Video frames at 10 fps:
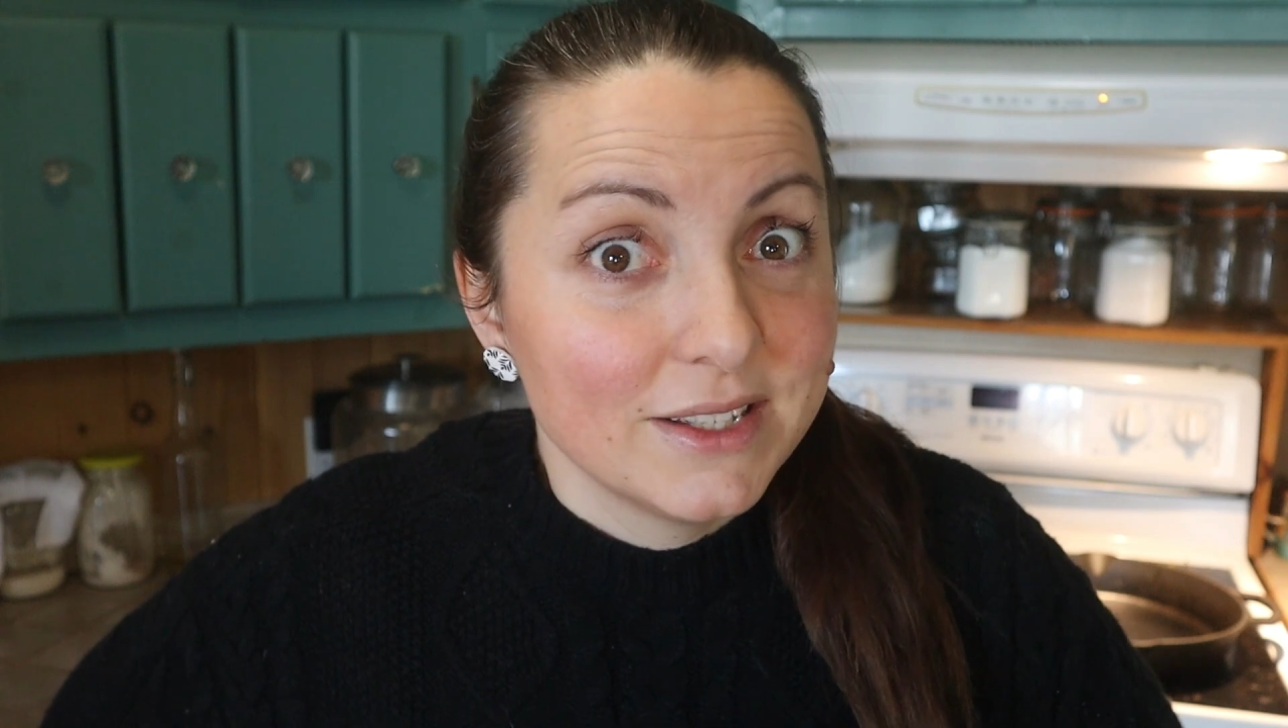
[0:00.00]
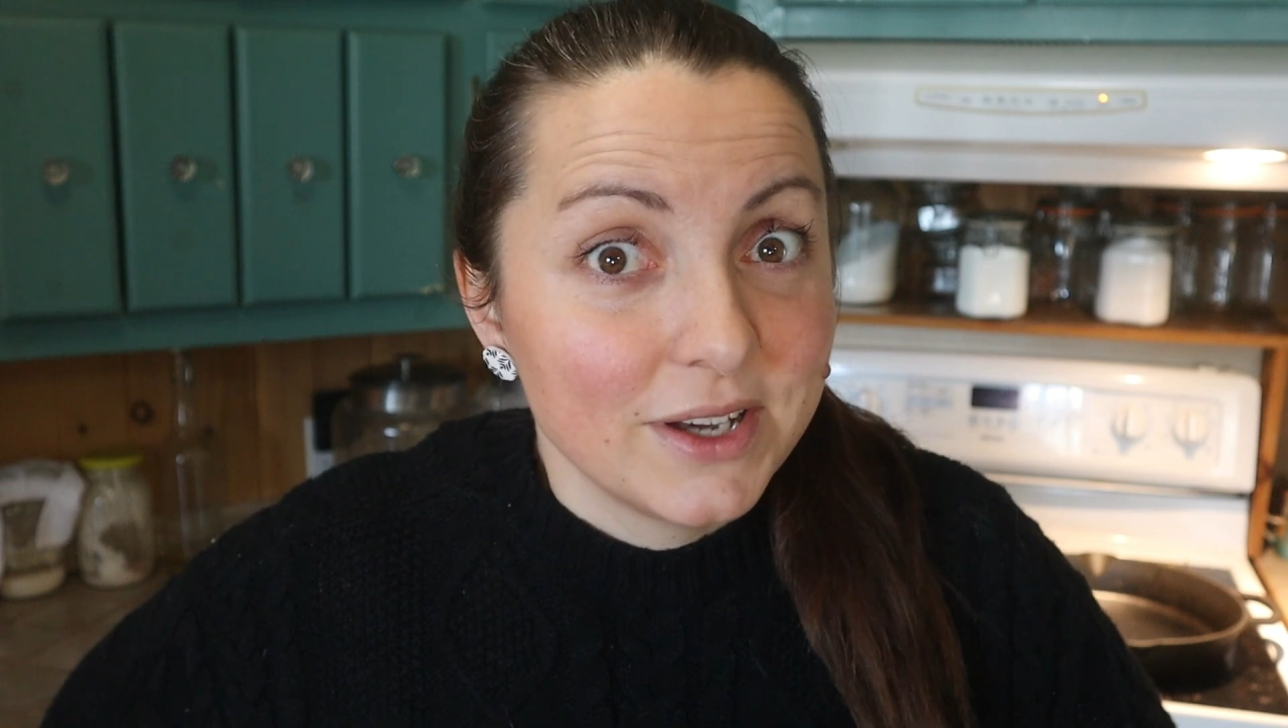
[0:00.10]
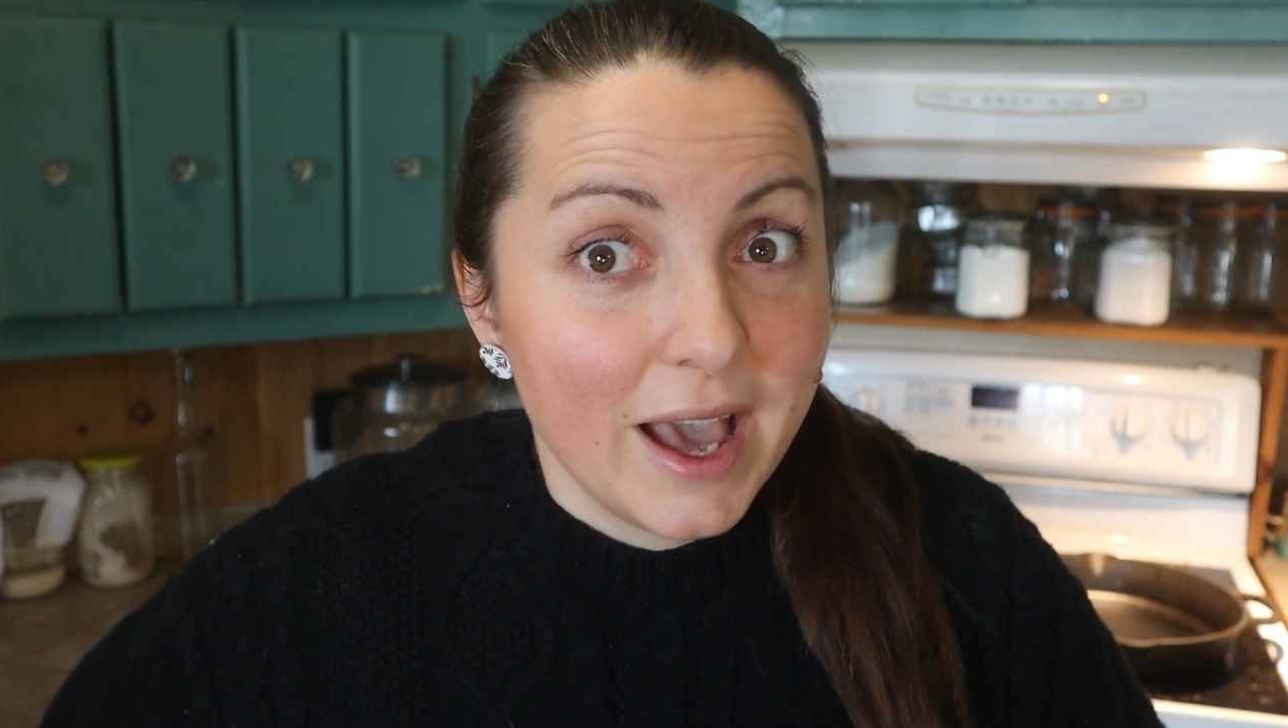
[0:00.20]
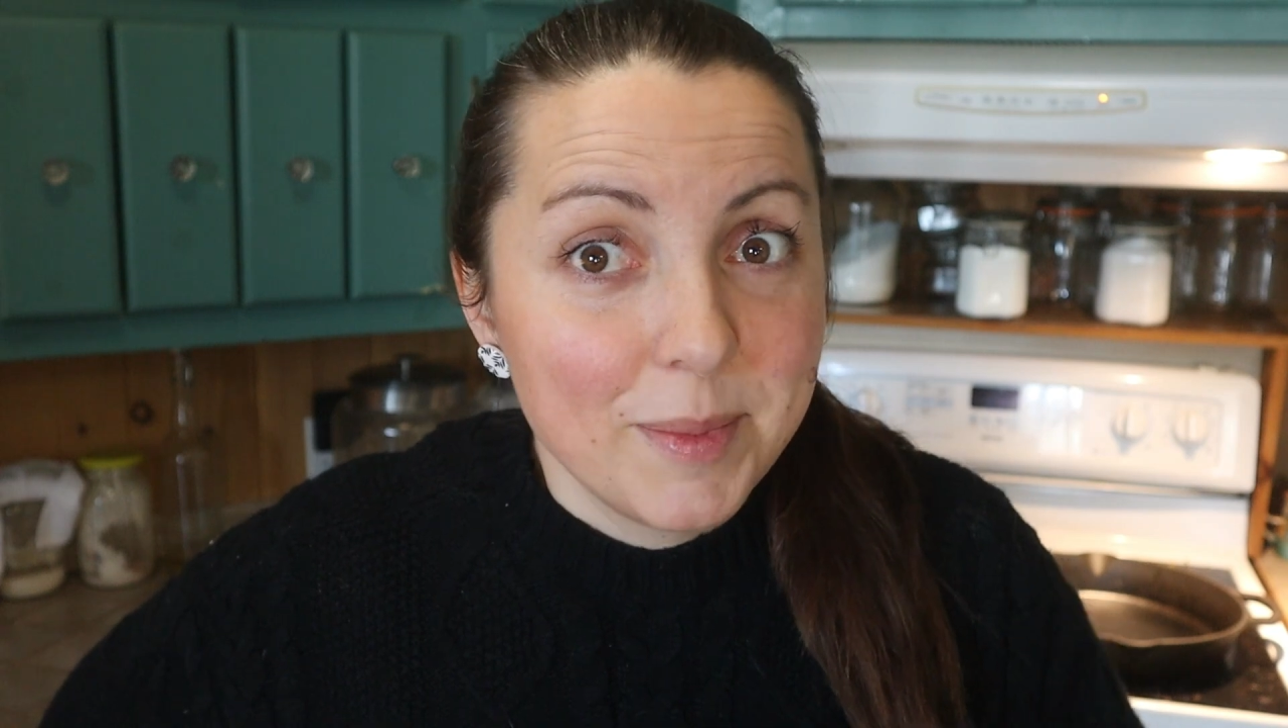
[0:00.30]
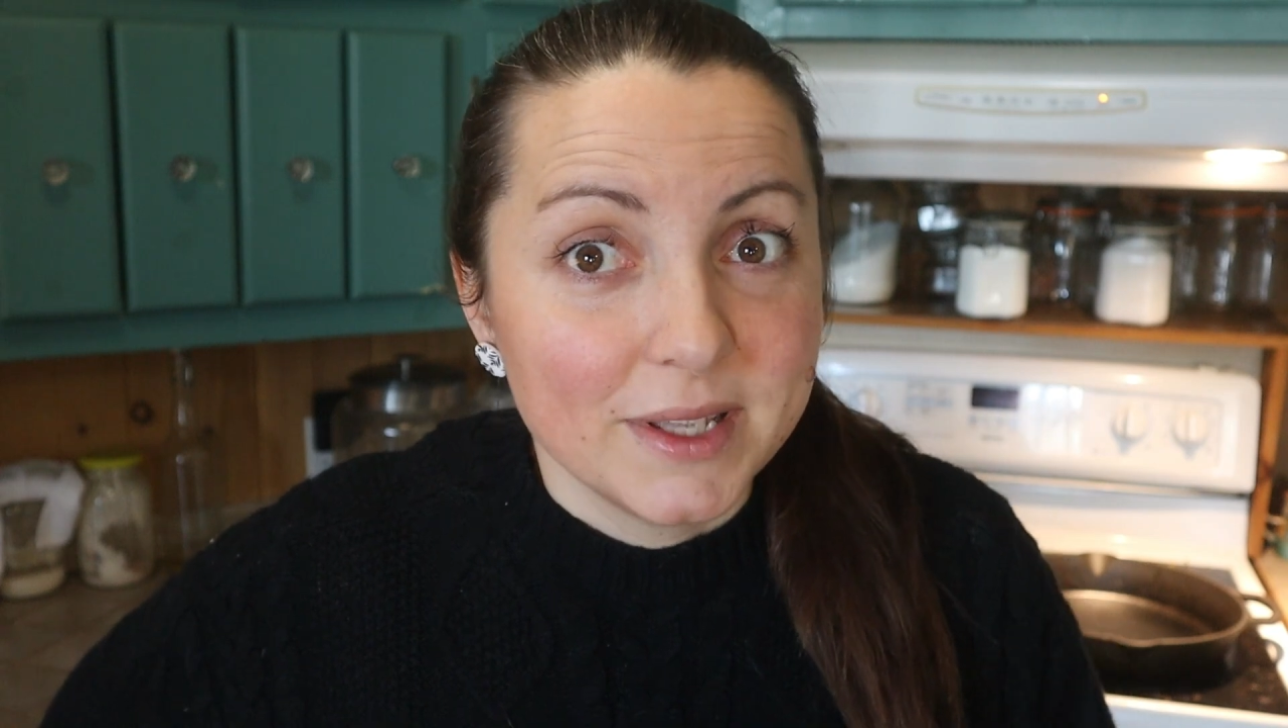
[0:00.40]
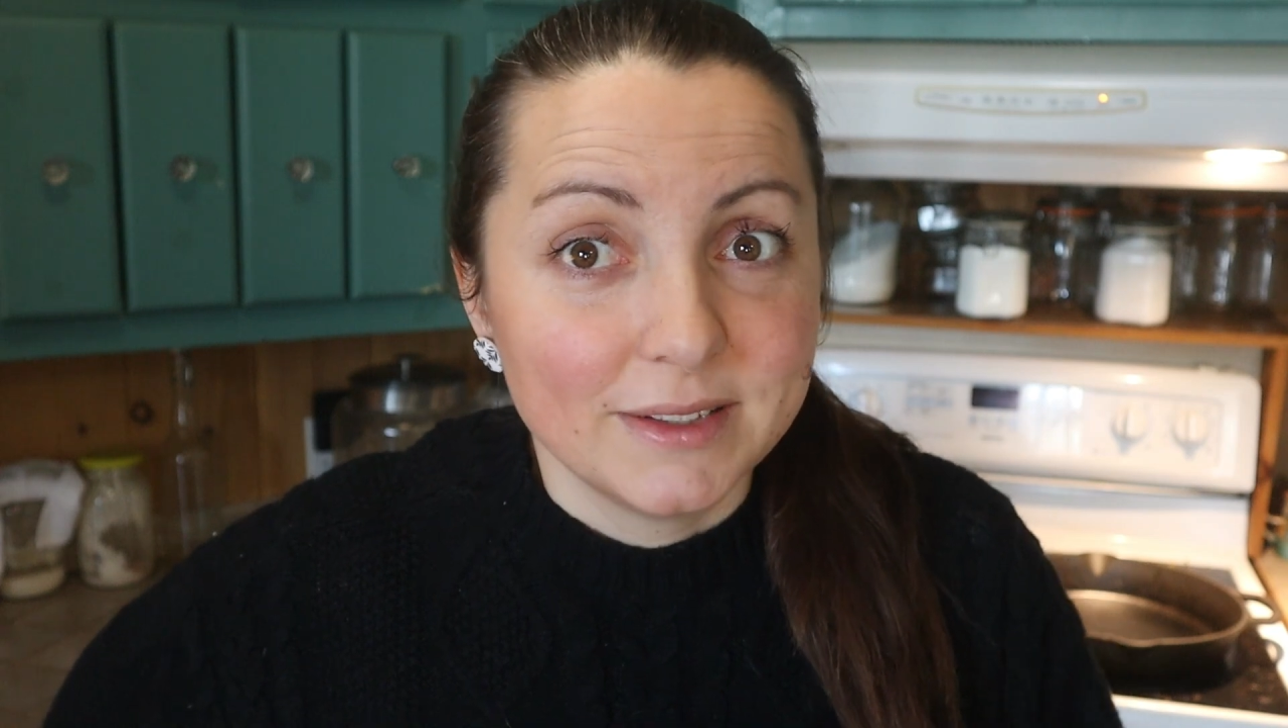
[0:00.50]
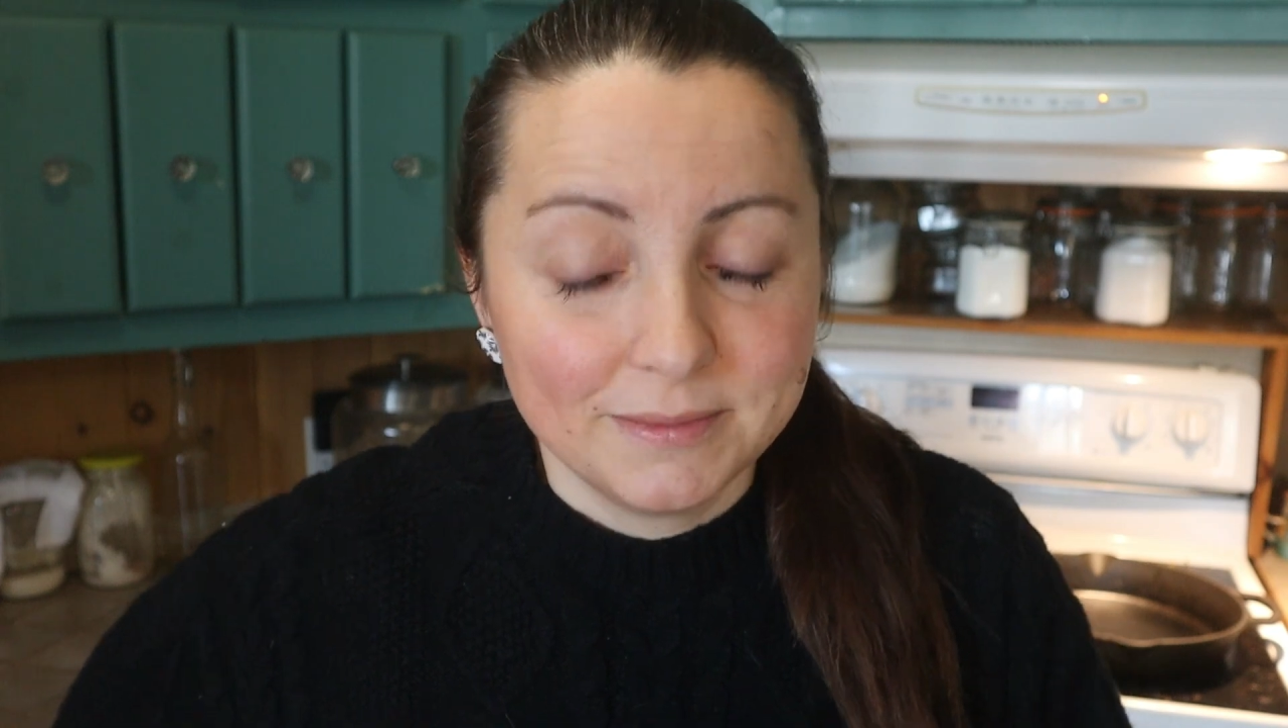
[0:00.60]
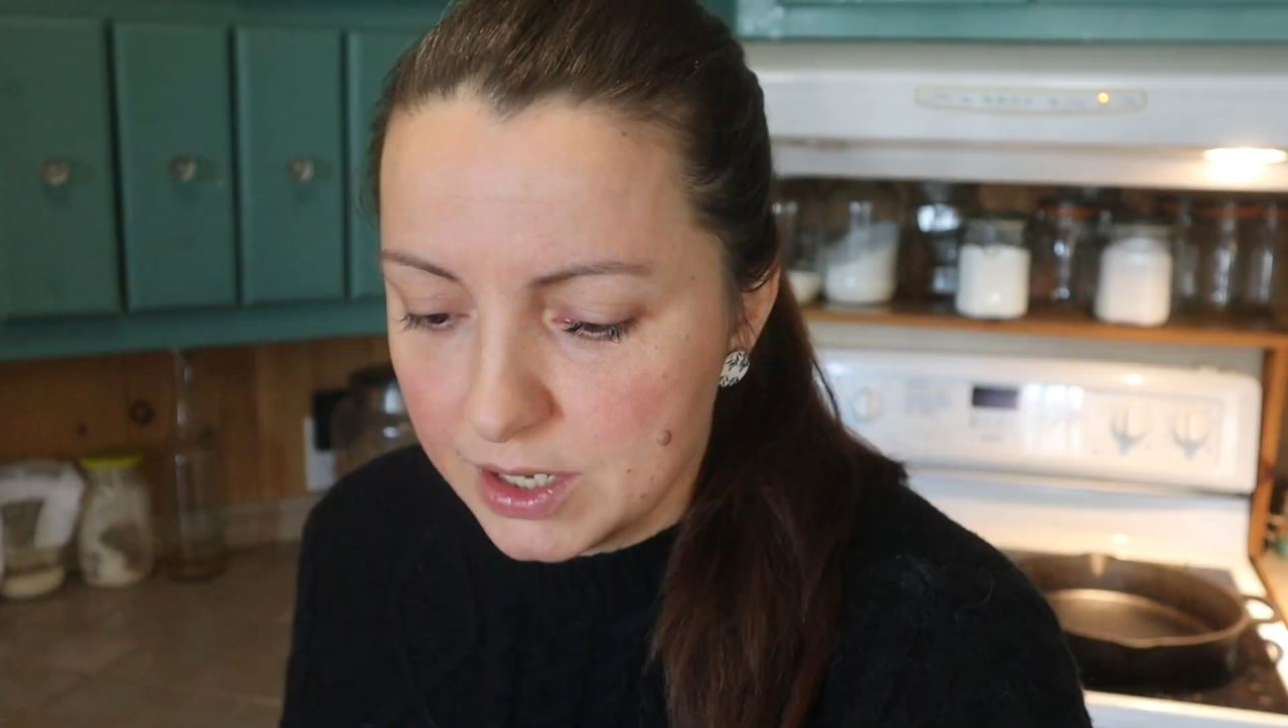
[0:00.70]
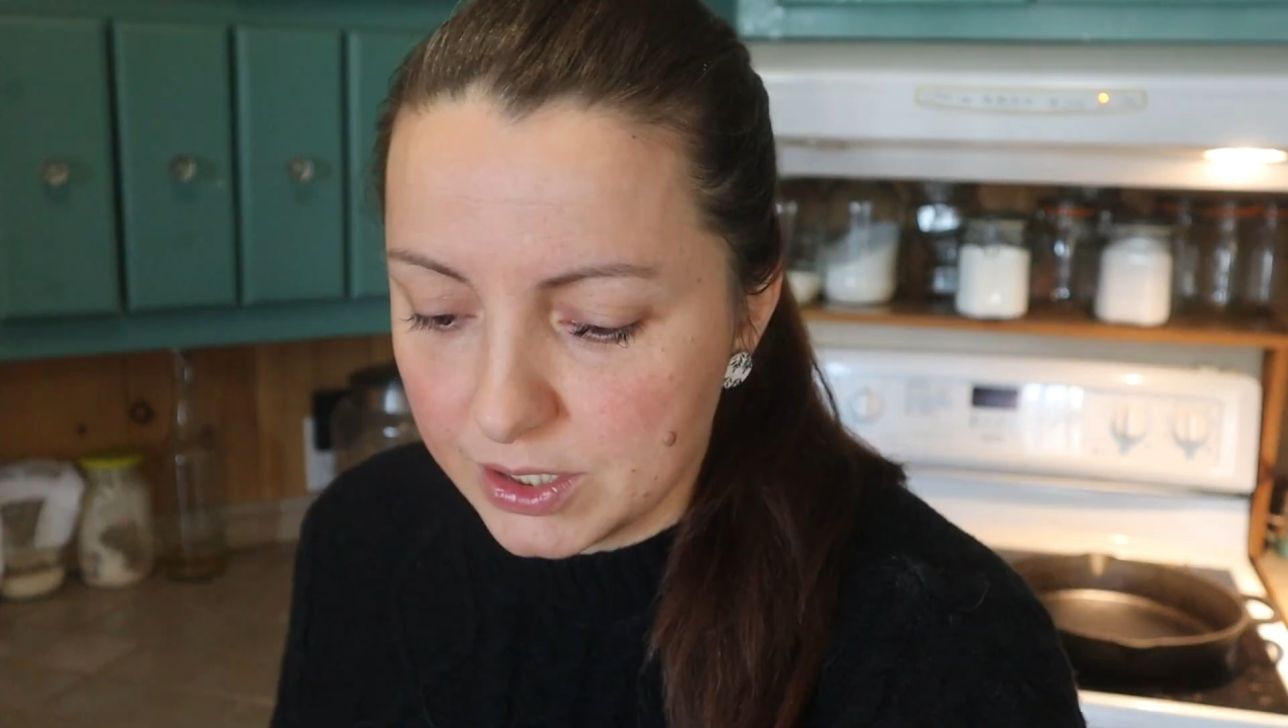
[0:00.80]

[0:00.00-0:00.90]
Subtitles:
to happen.